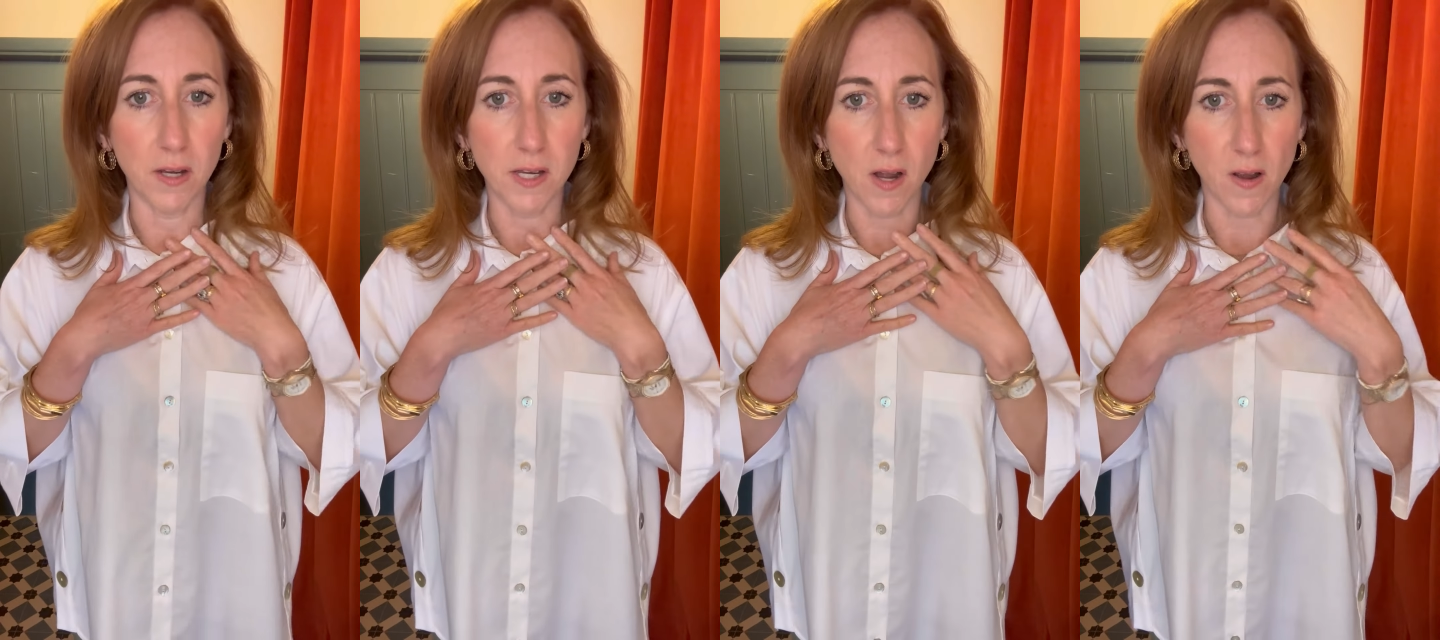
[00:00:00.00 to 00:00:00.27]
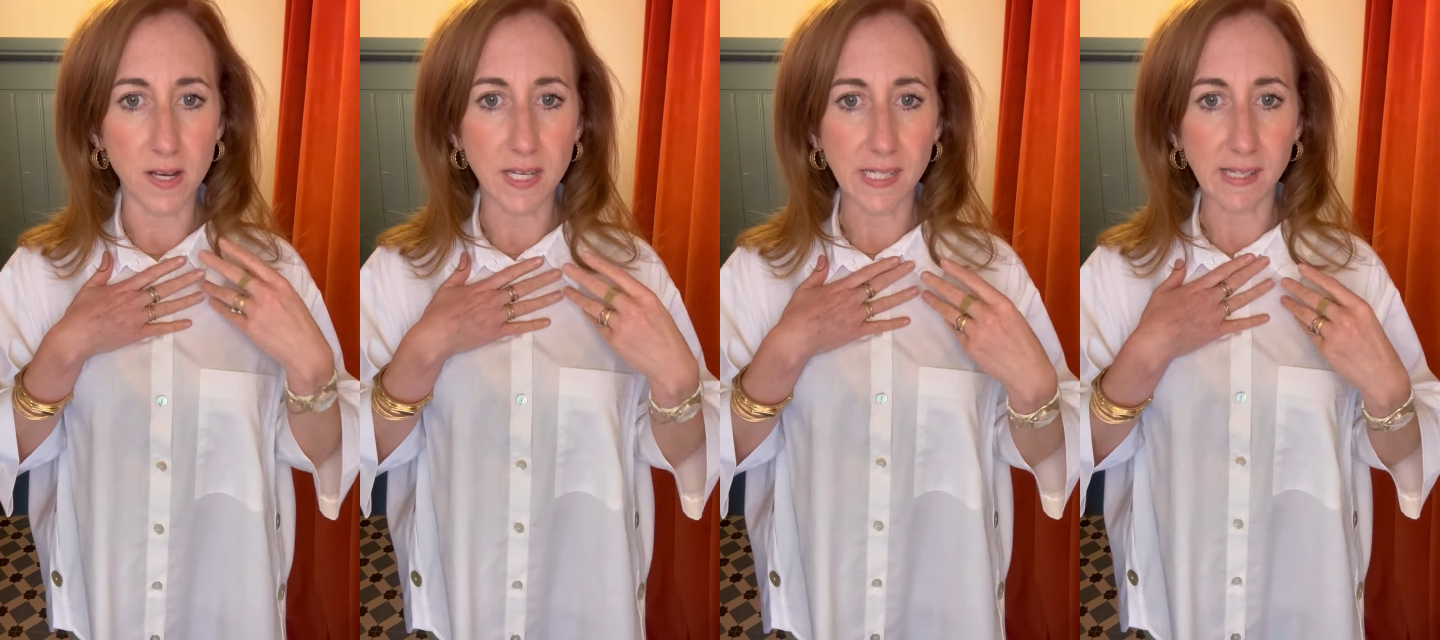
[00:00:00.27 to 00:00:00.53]

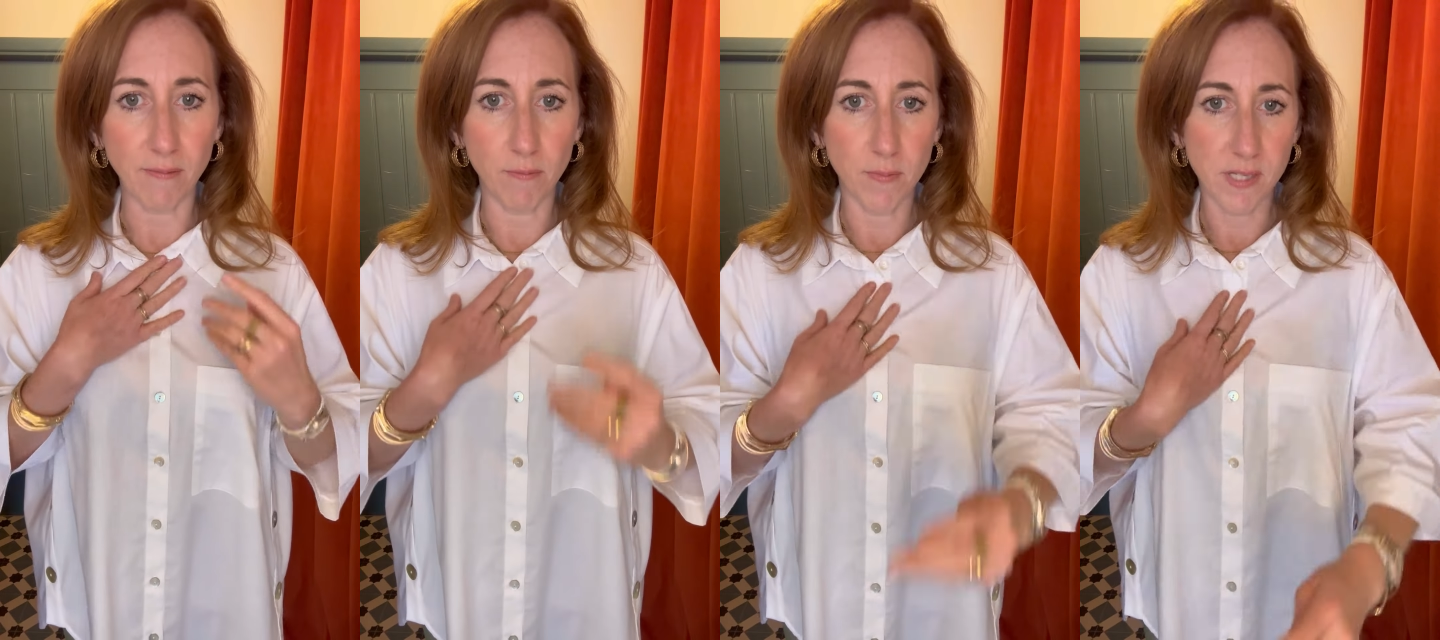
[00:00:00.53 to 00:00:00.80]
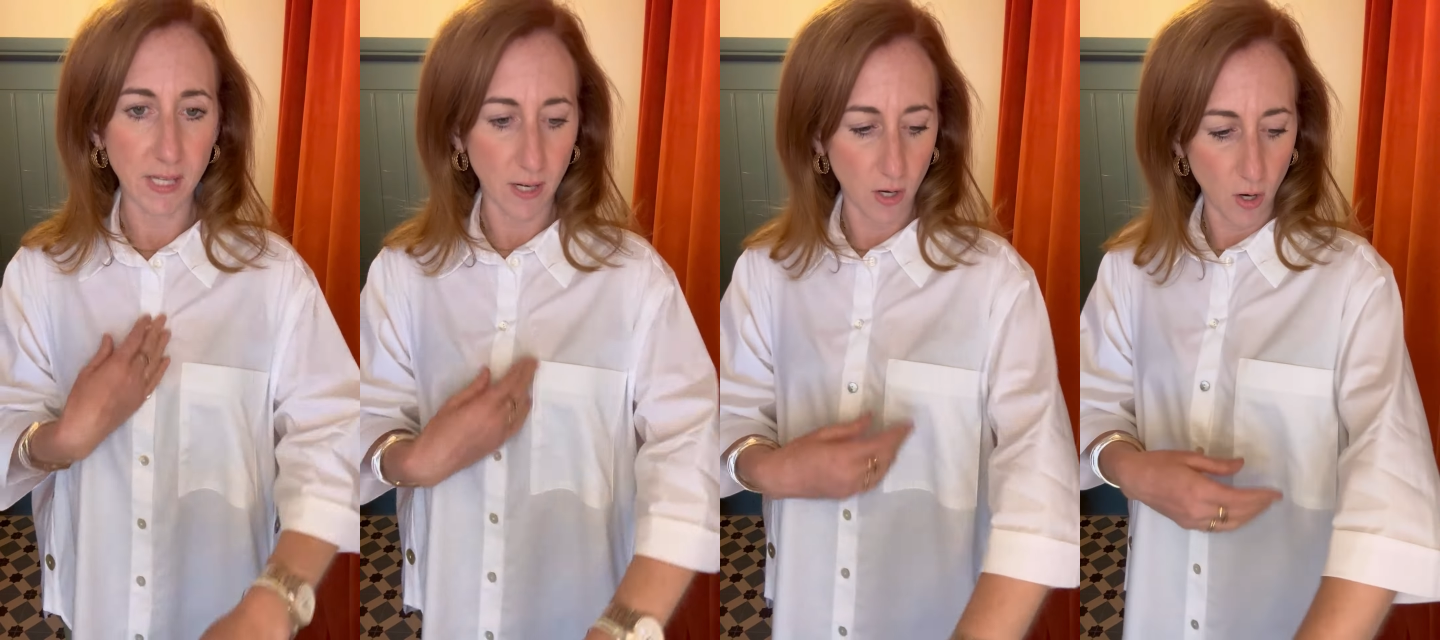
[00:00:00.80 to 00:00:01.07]

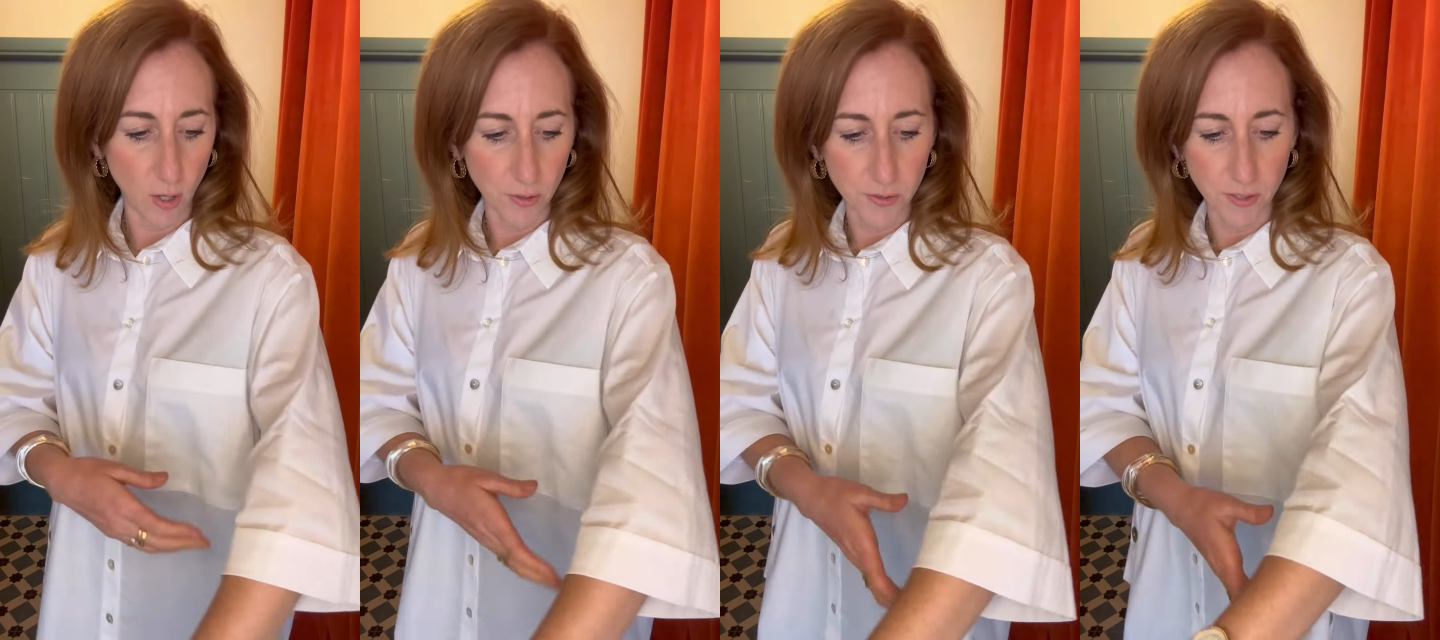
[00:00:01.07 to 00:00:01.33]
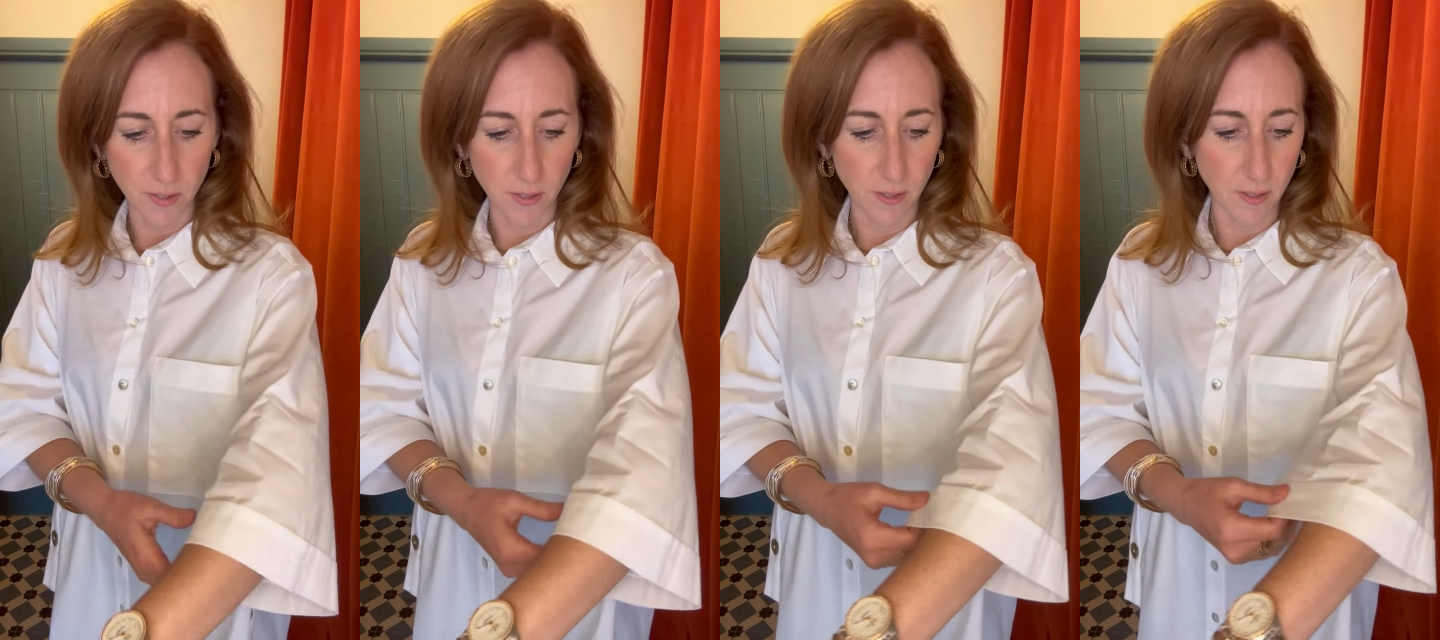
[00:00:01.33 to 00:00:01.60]
97%
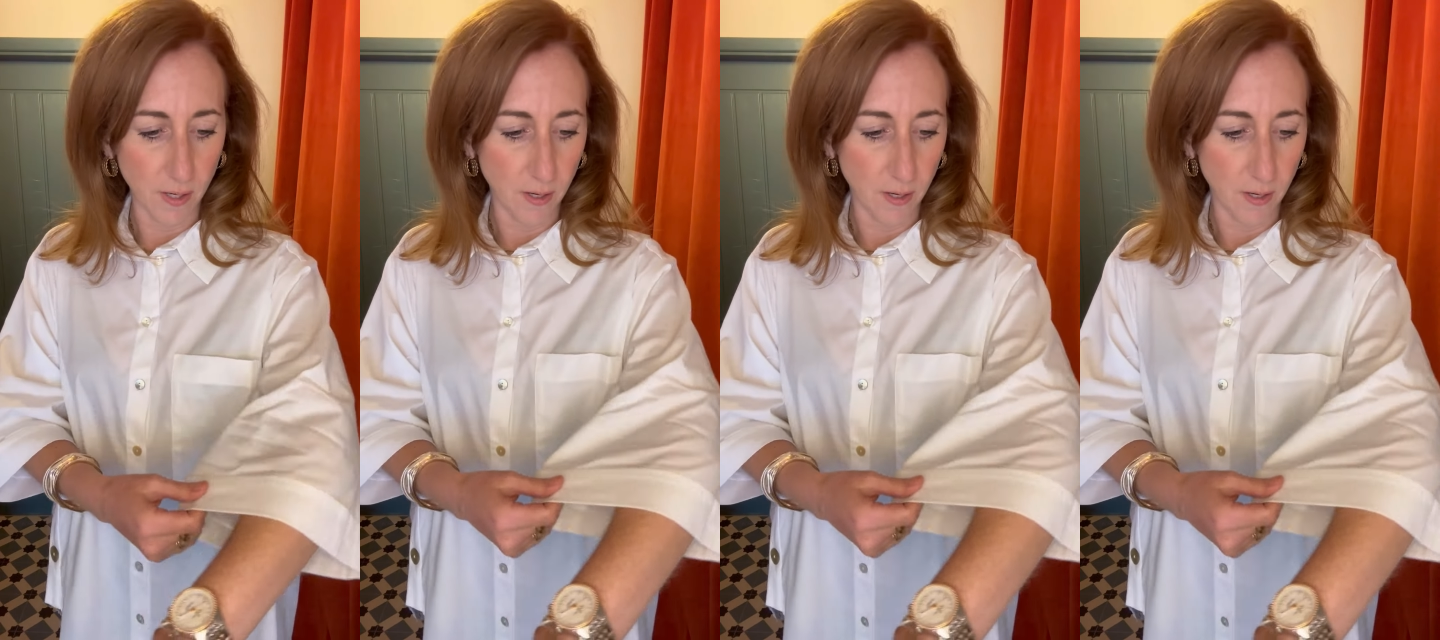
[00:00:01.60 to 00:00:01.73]
cotton